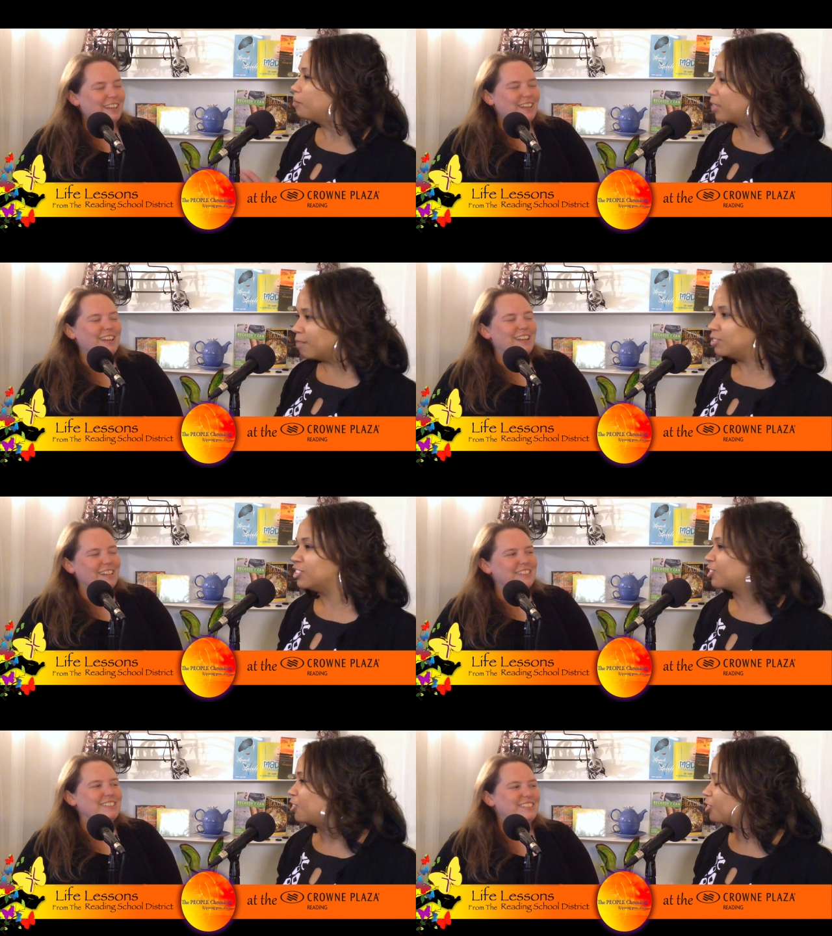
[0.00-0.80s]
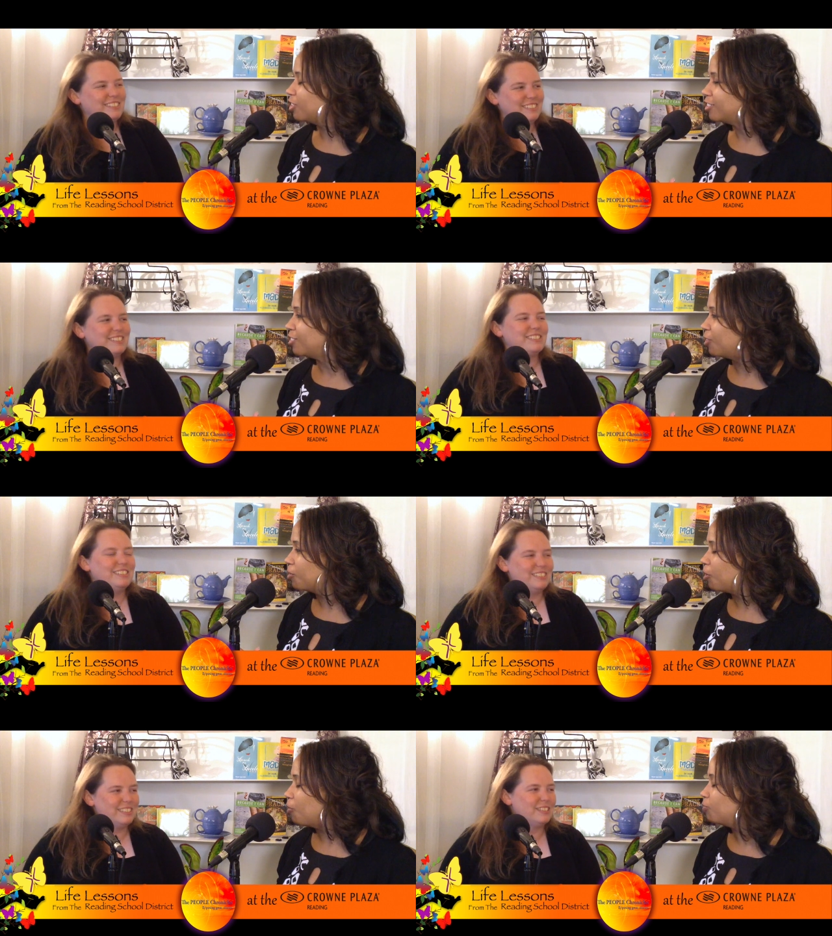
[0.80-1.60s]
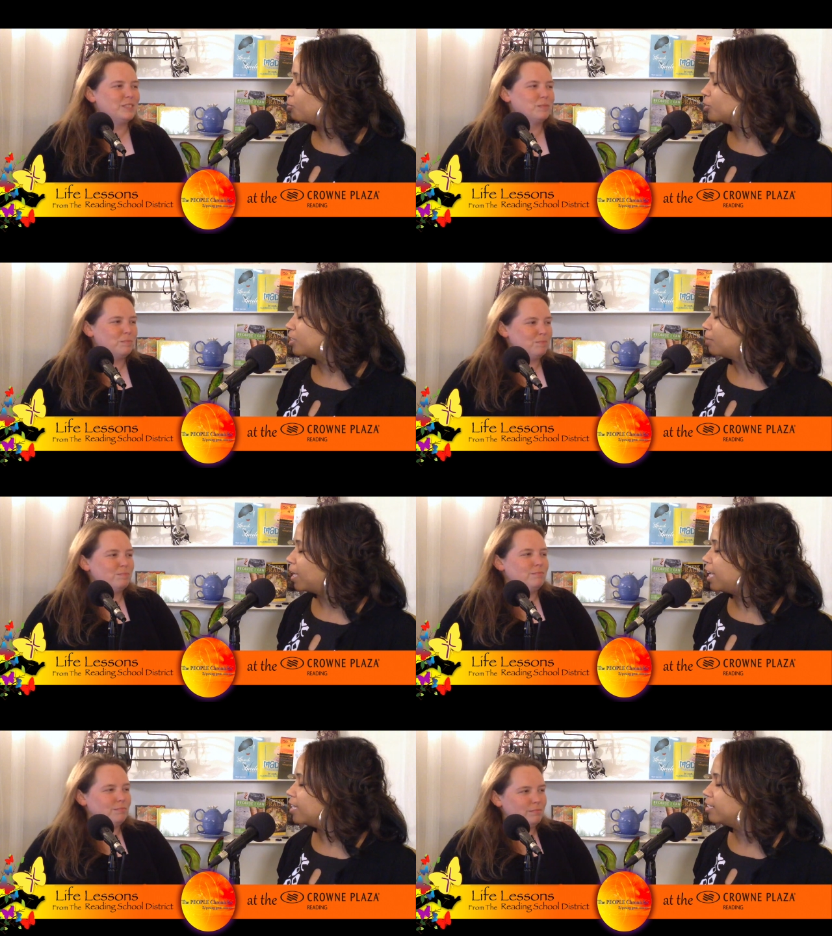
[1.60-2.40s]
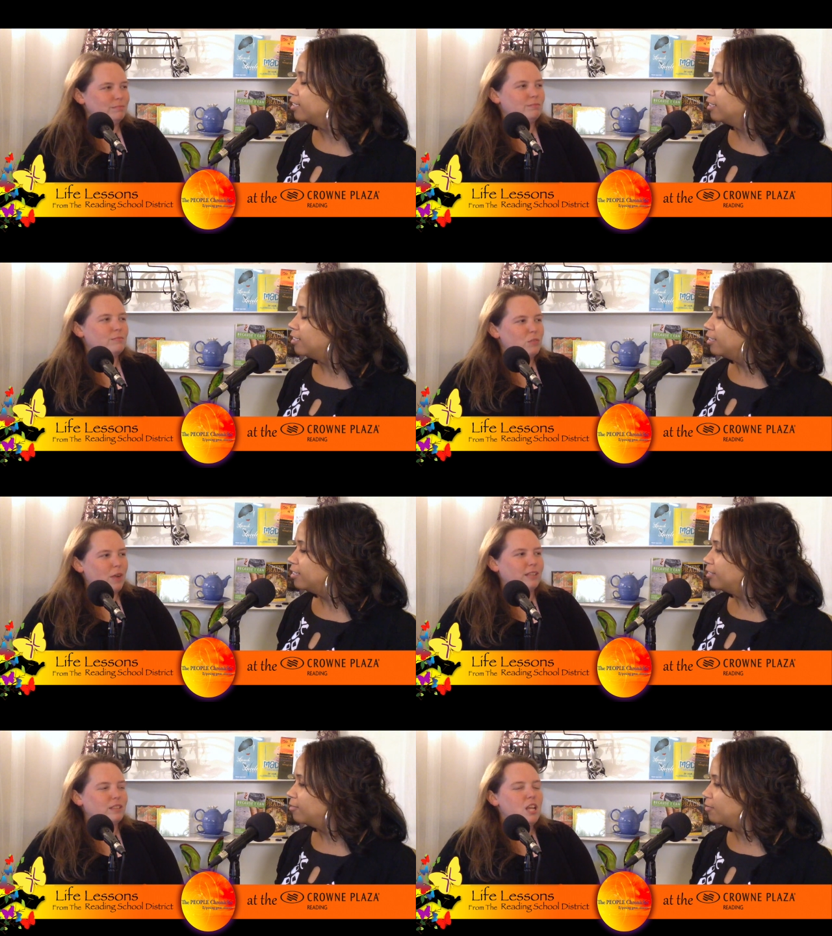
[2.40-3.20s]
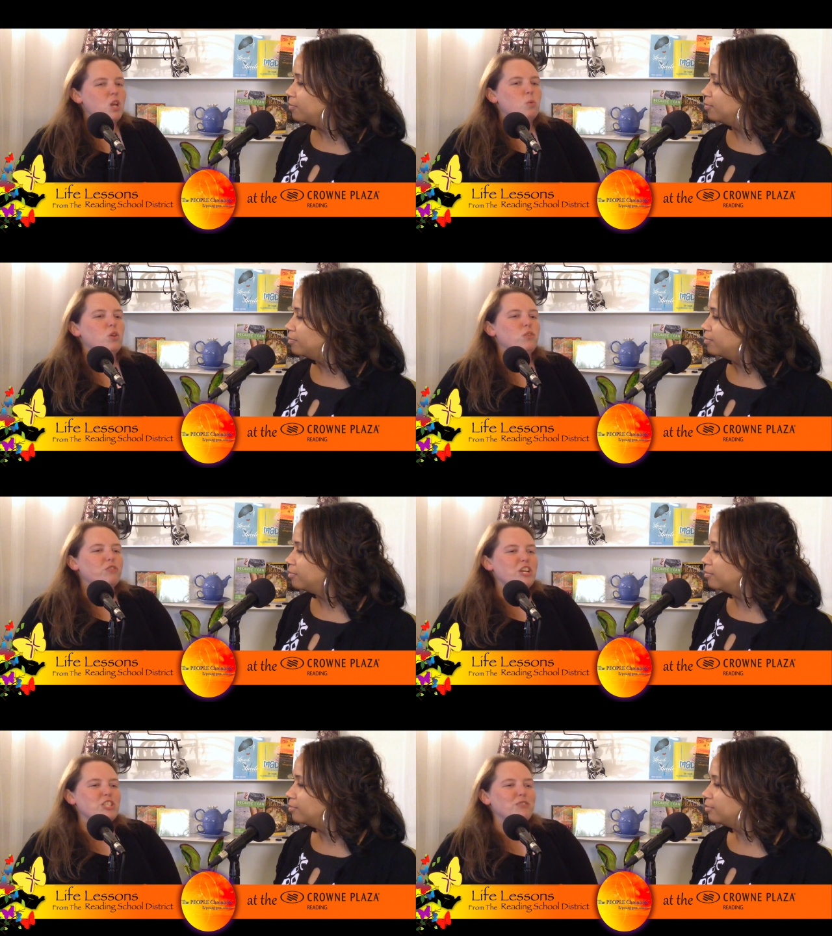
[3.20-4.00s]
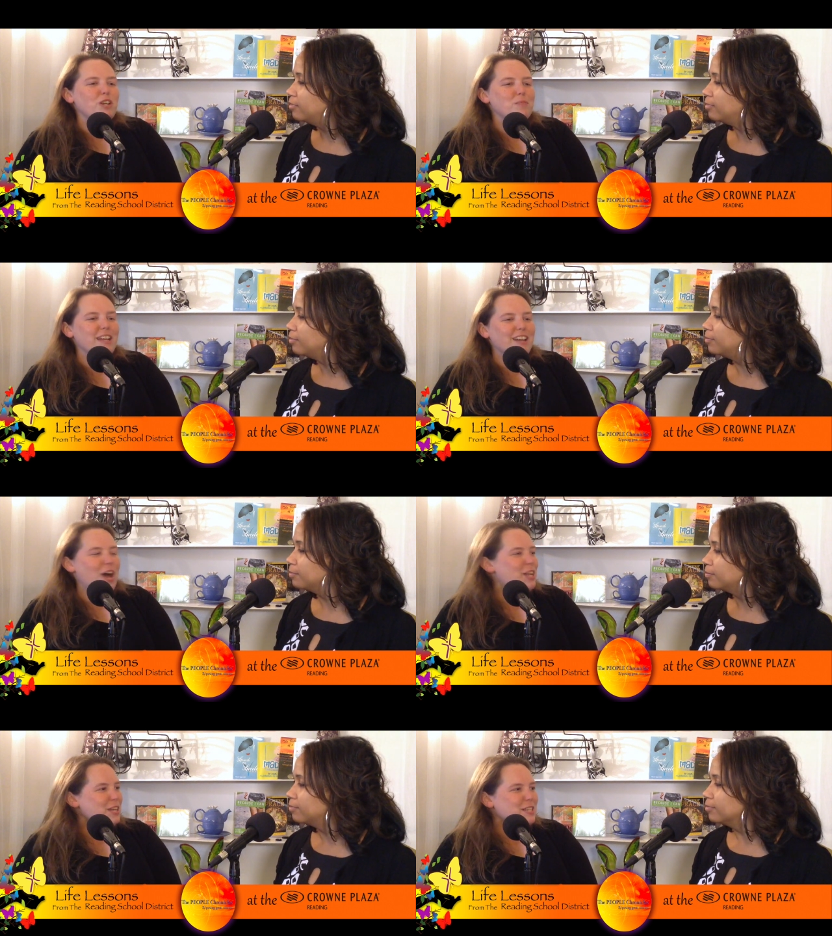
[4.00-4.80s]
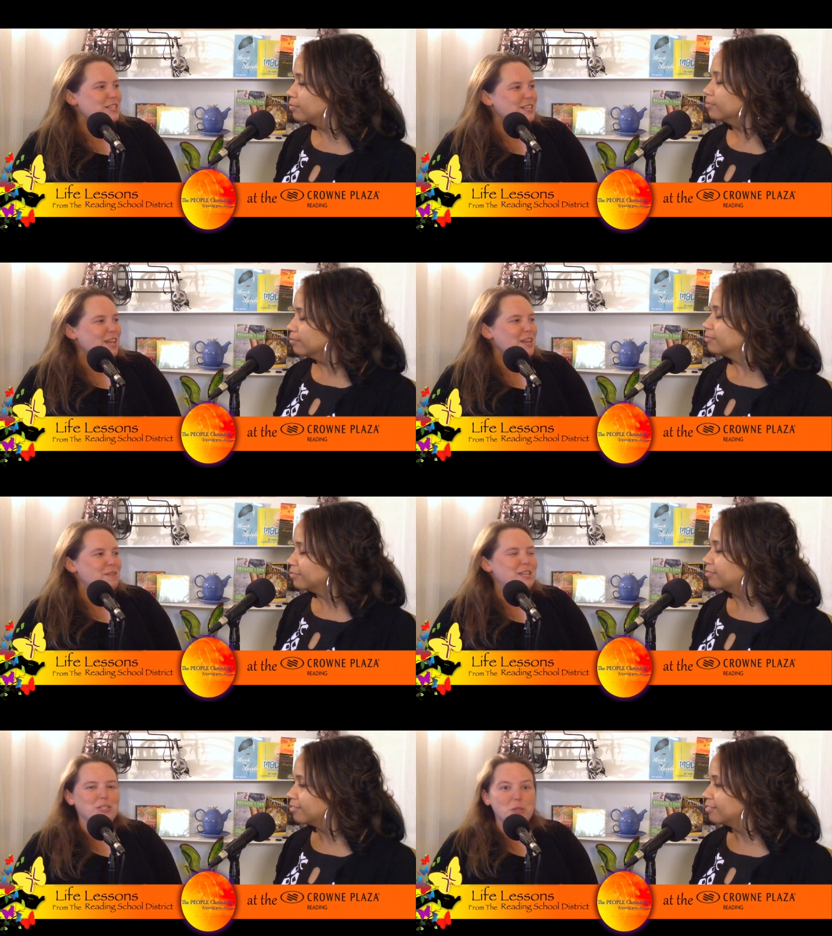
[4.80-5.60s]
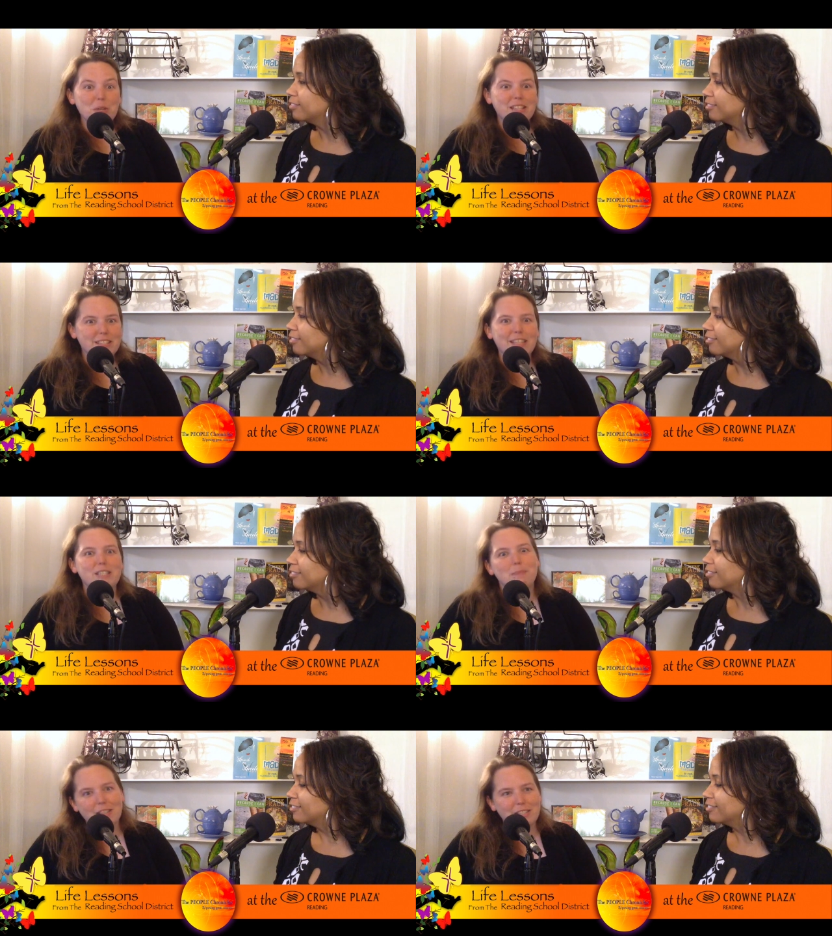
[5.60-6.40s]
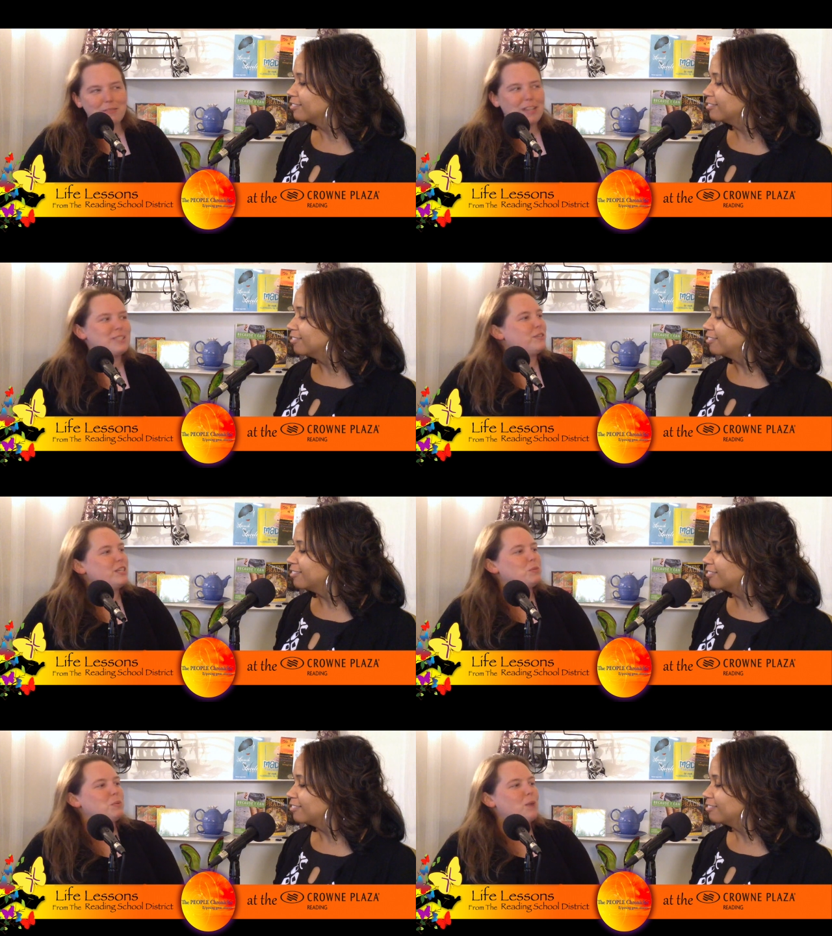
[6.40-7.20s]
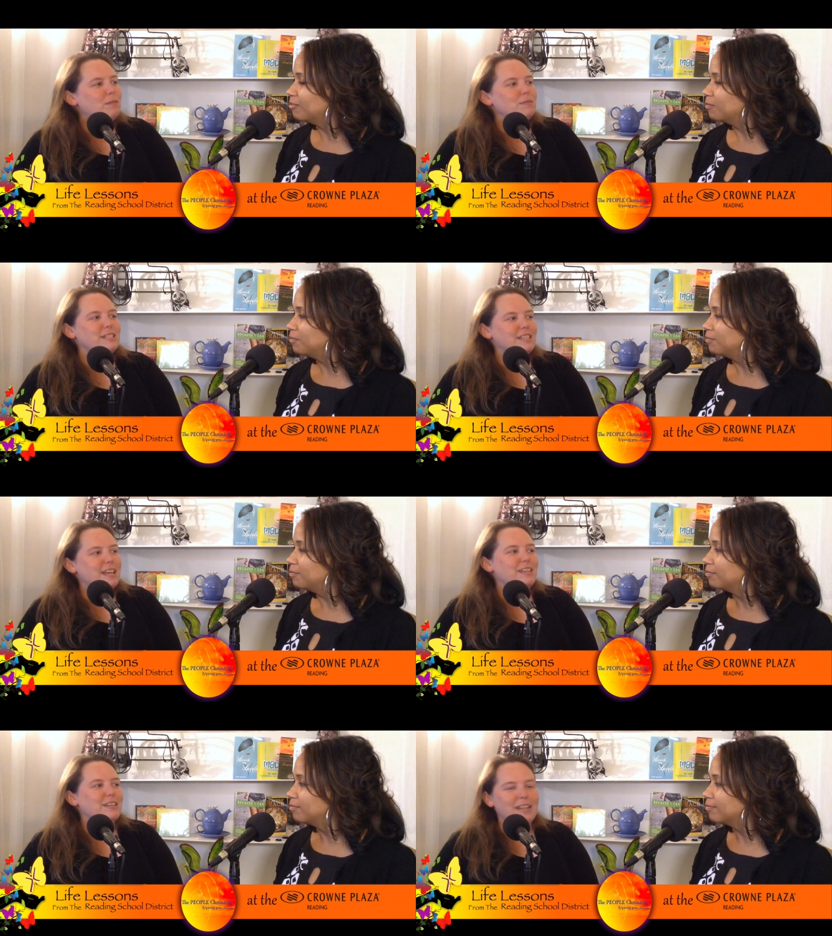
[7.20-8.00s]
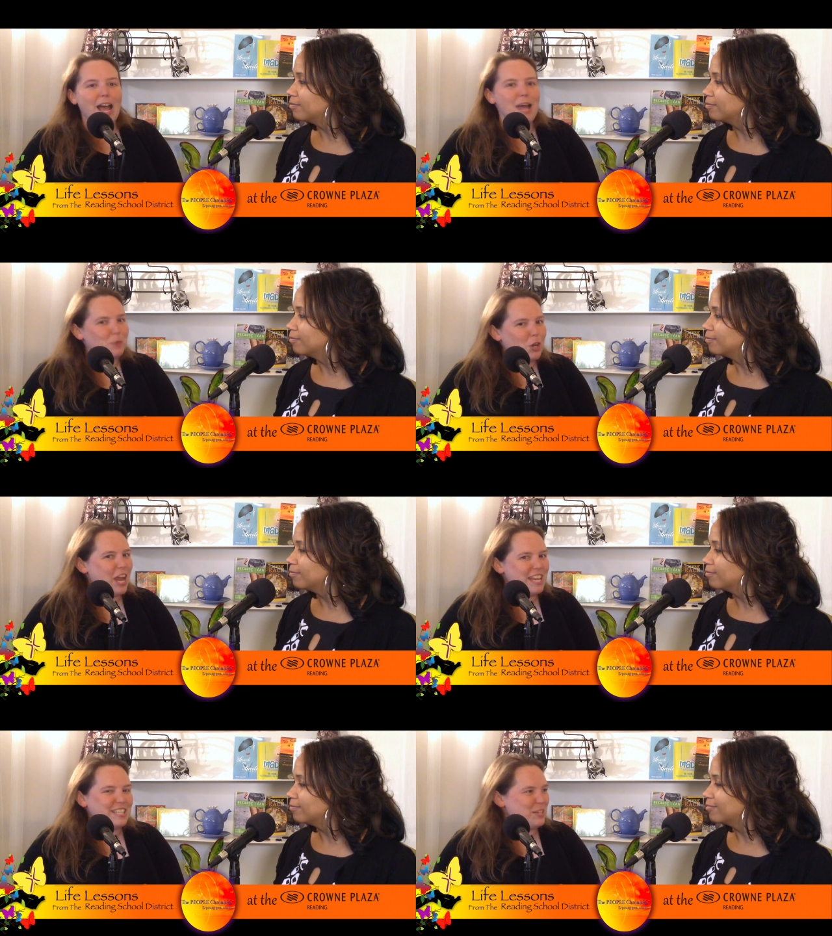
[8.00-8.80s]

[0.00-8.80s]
Speaker 1: but I'm just going to, you know, go full steam ahead?
Speaker 2: Right. Well, first of all, my colleagues and, and my students, especially my students, would probably tell you that I am crazy